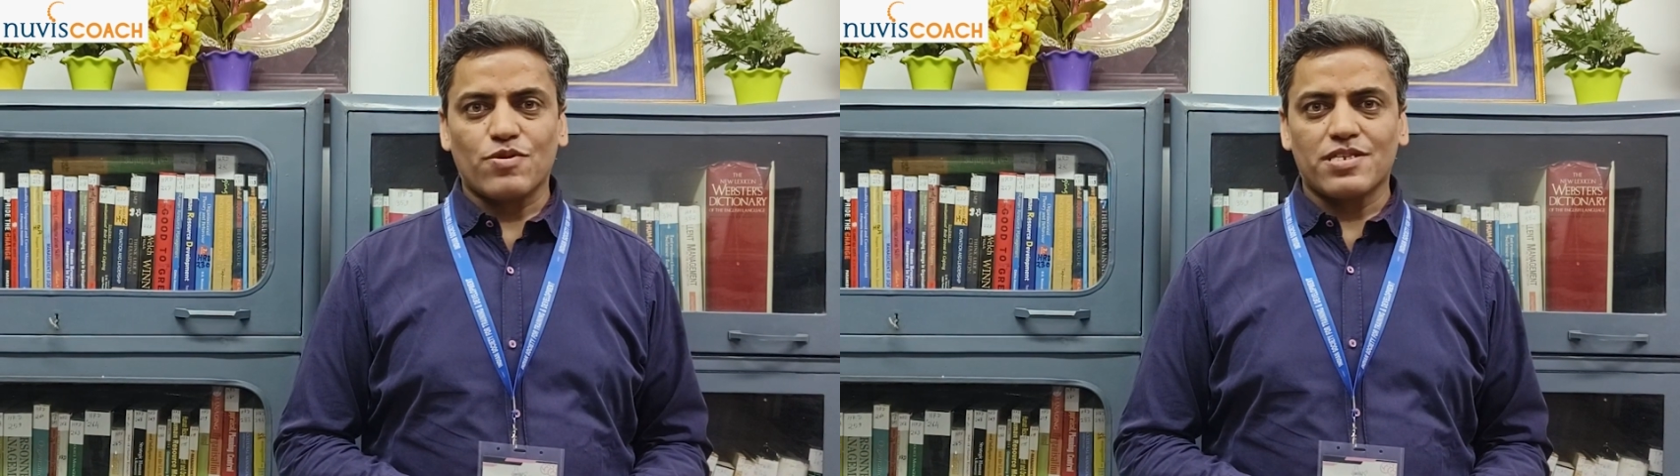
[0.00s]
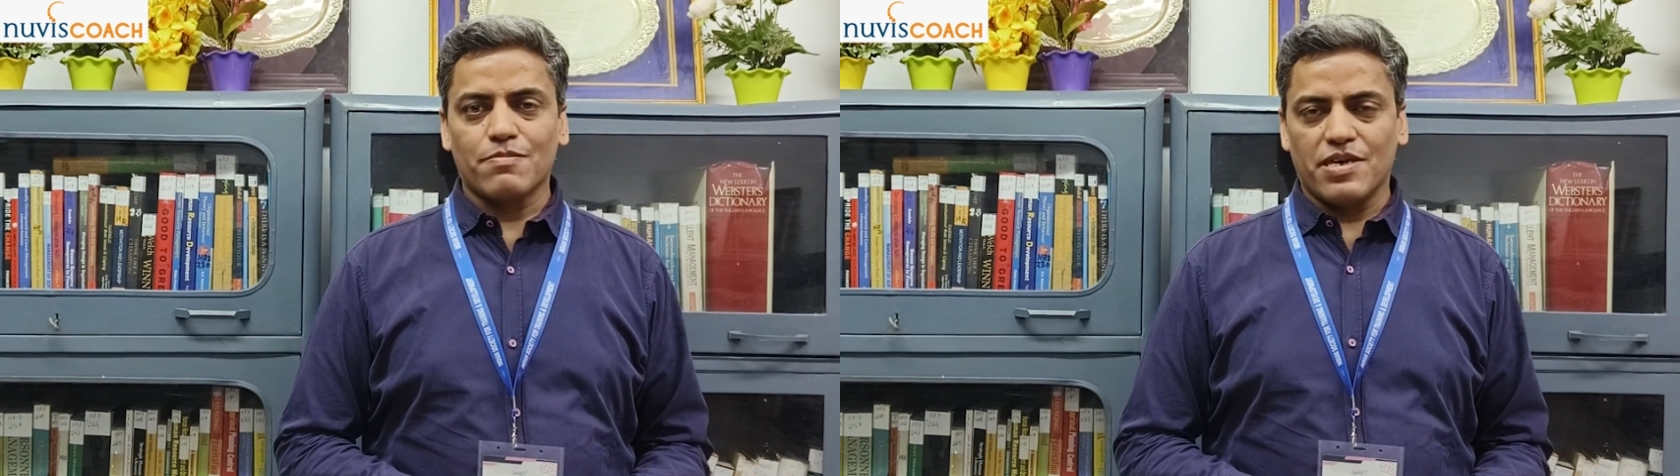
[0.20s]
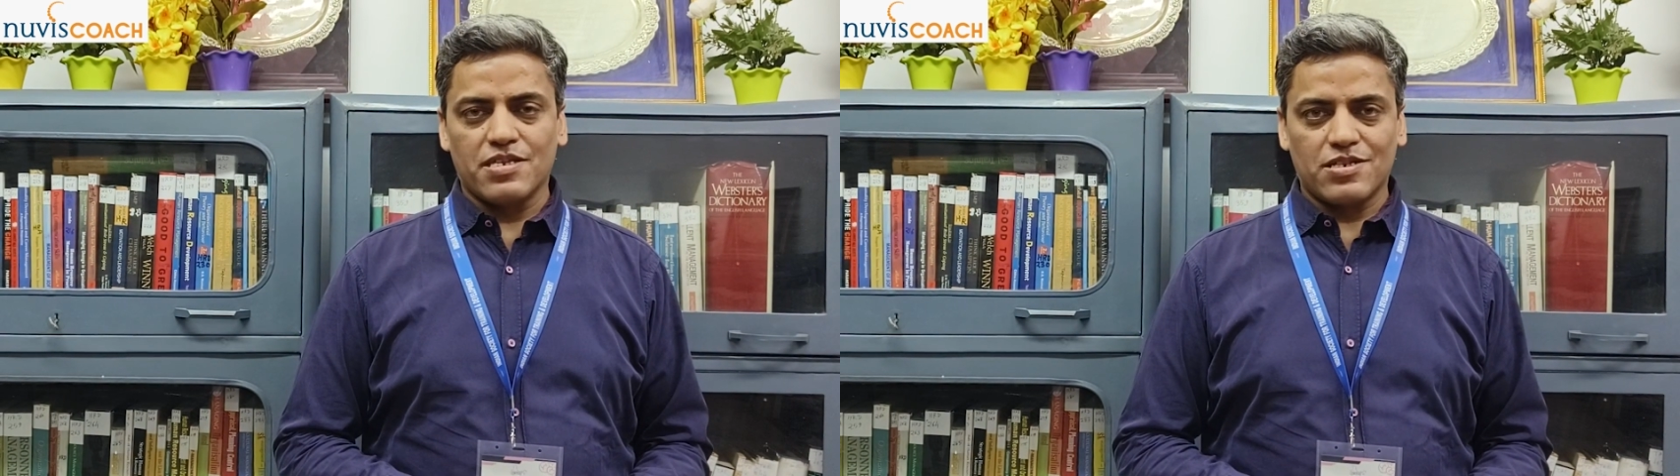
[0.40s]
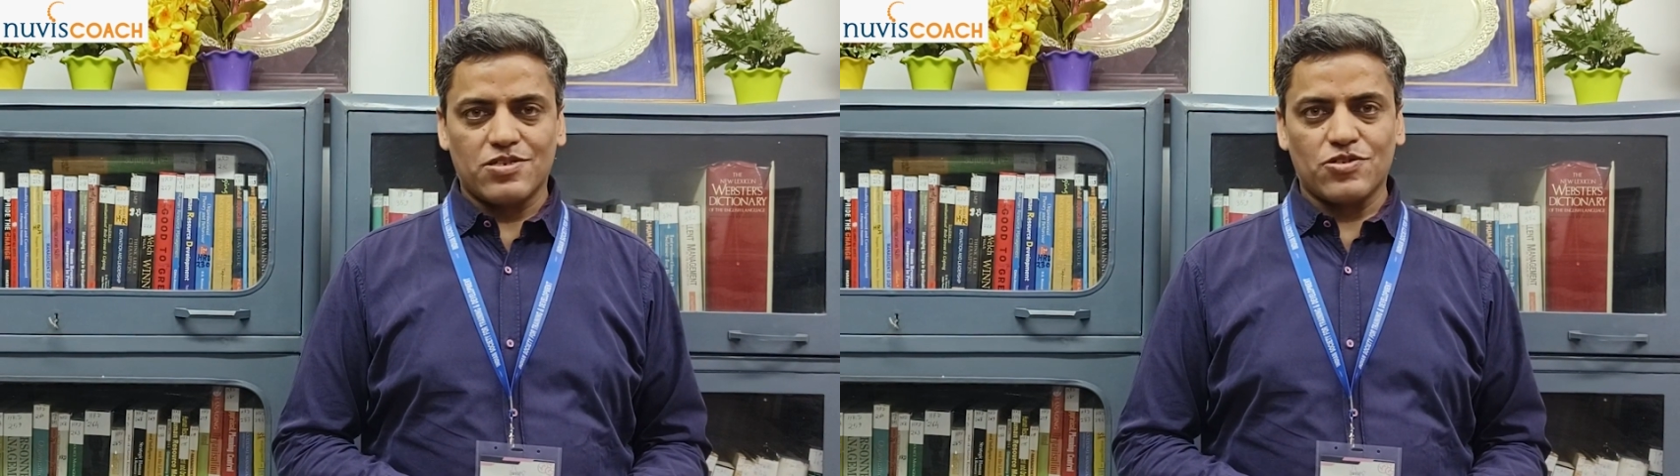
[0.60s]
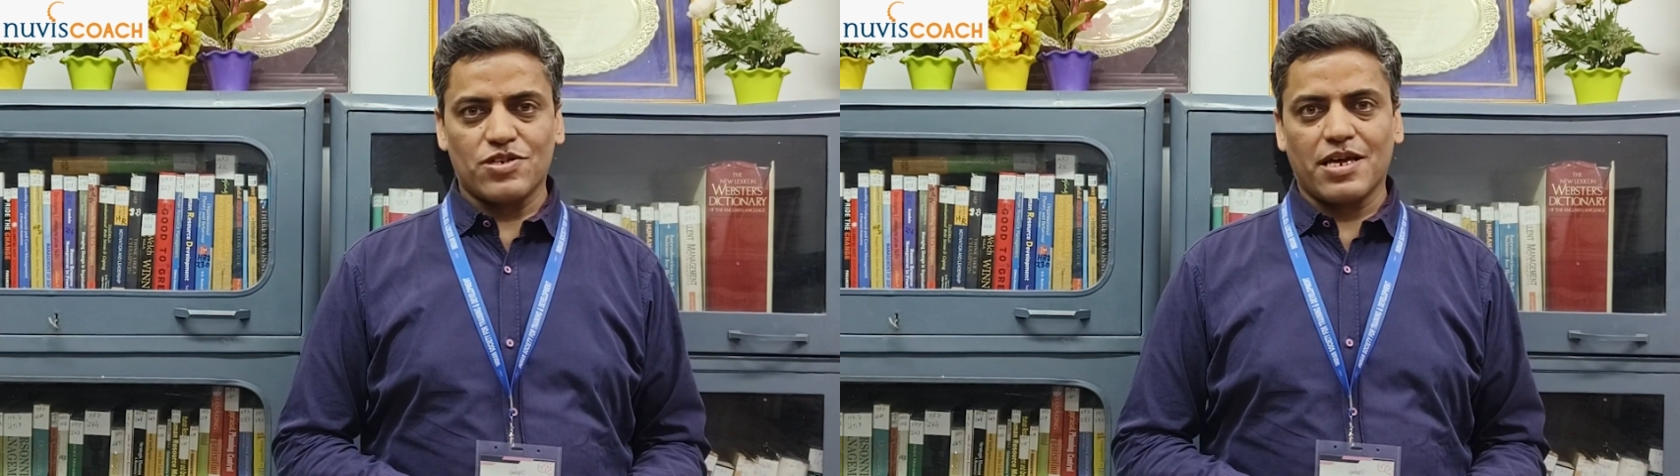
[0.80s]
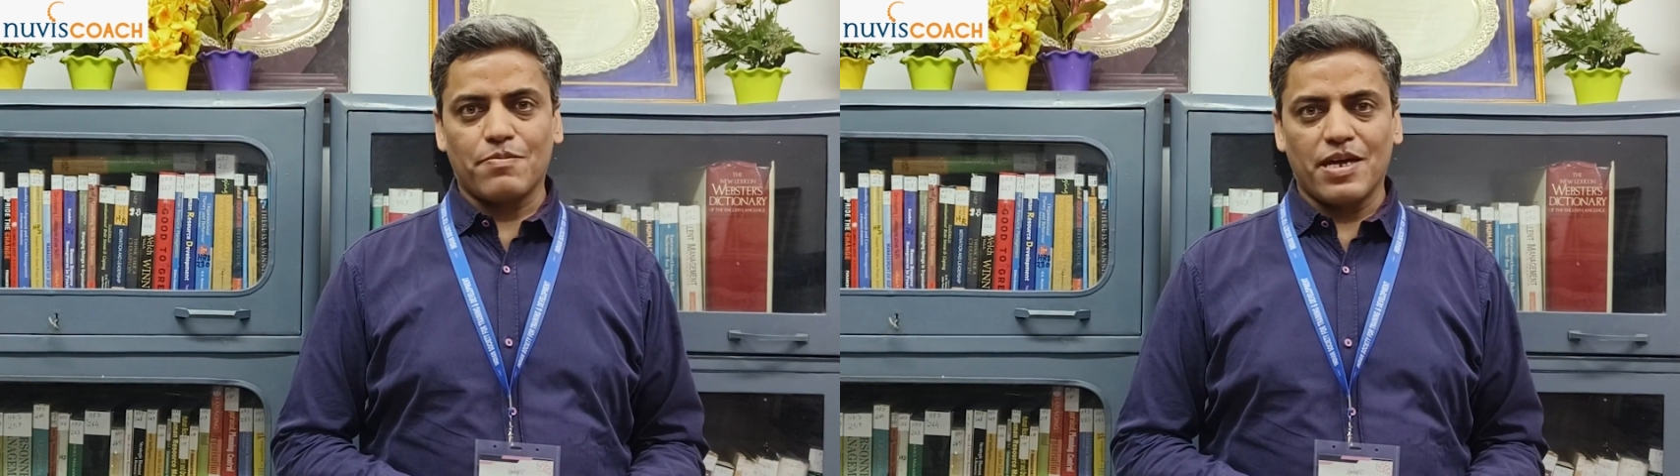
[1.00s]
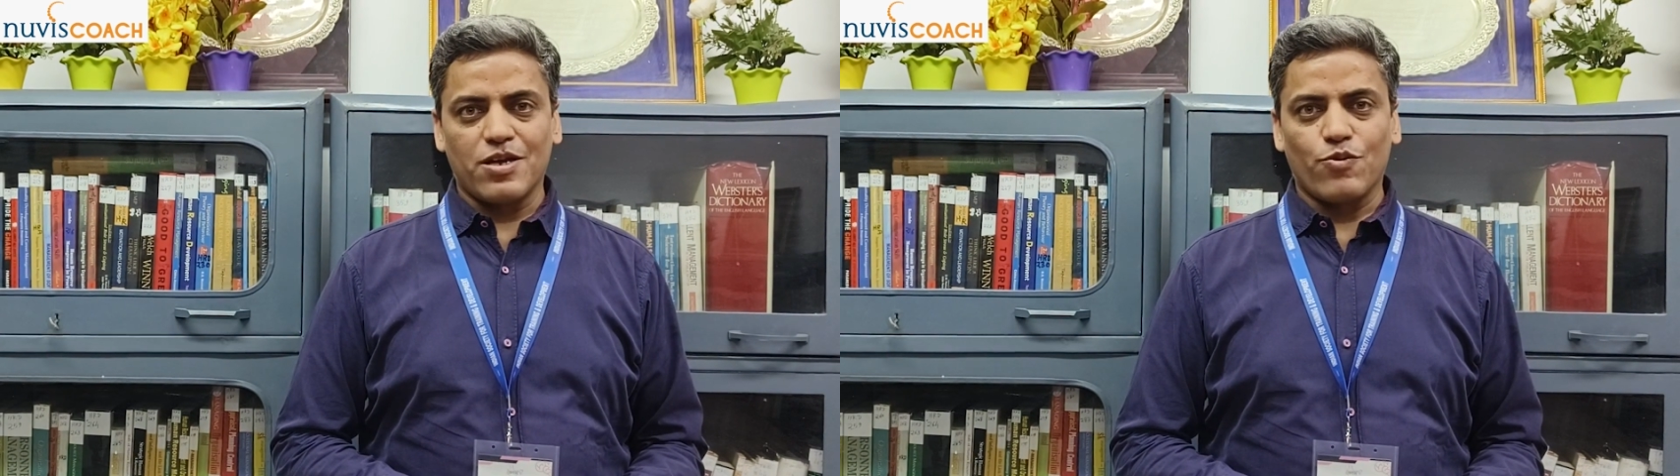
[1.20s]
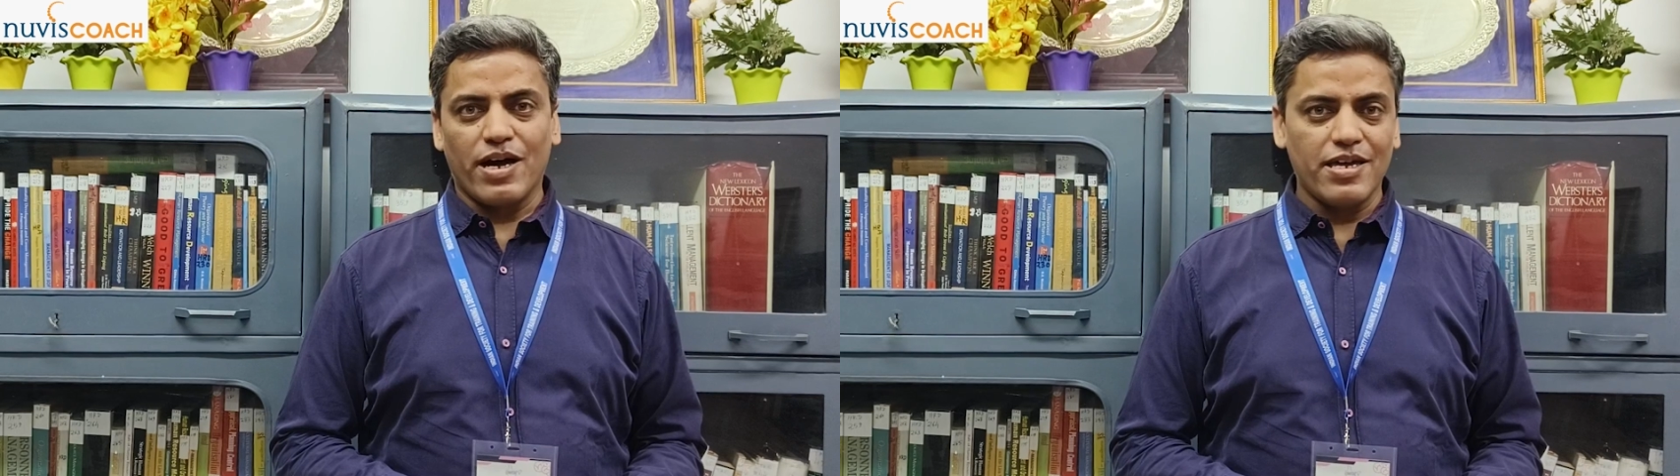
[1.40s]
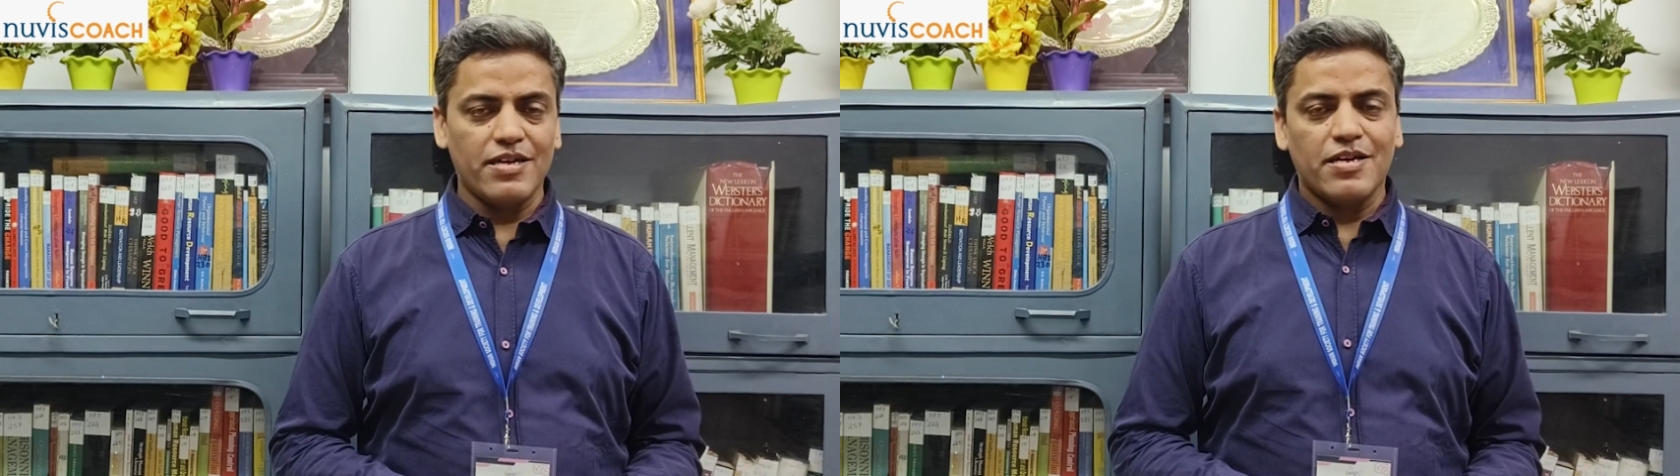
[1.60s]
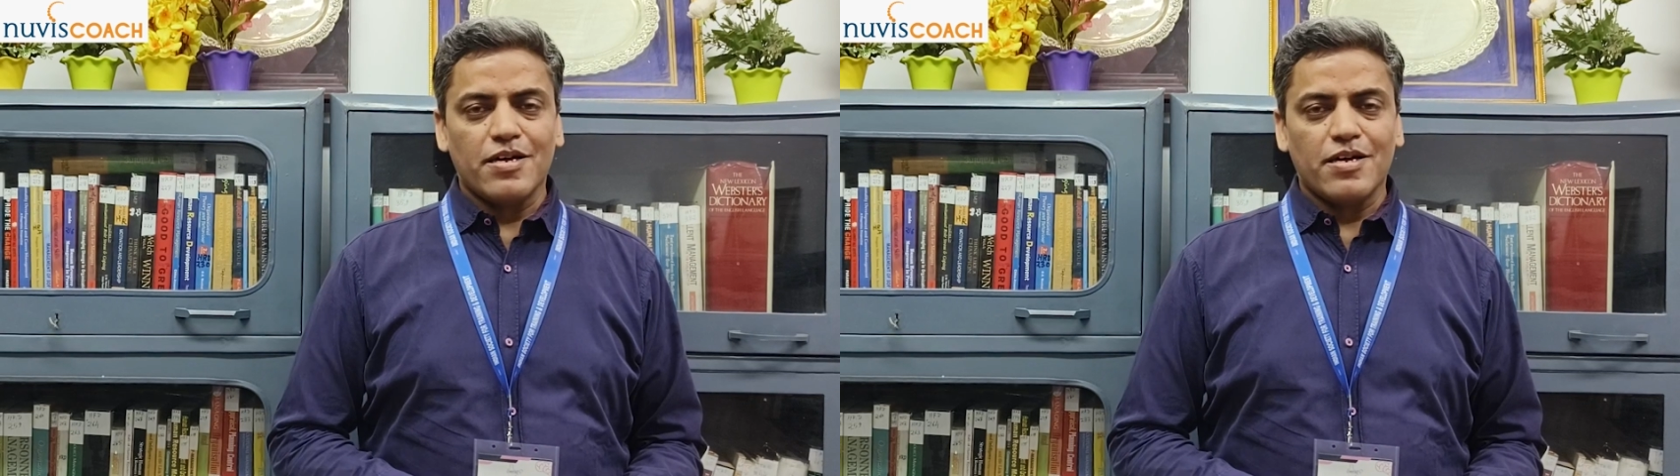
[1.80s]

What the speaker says: was the best decision I made. Why?